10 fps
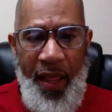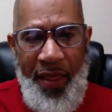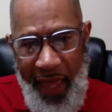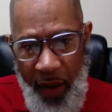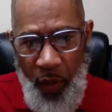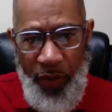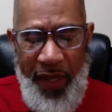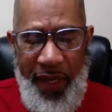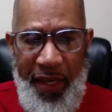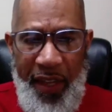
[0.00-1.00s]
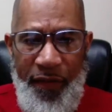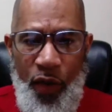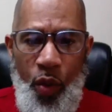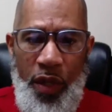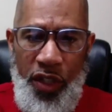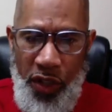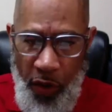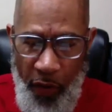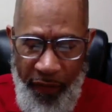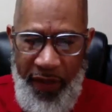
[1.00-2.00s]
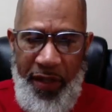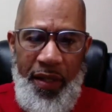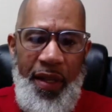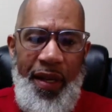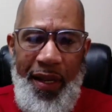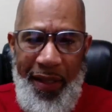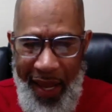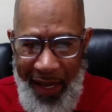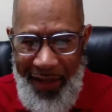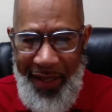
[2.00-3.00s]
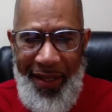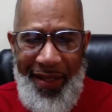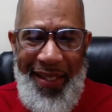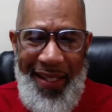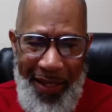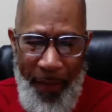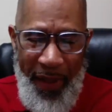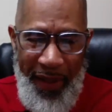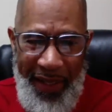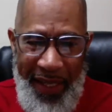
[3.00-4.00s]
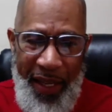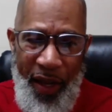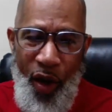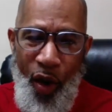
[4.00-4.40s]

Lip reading: they will then give you a service-connected disability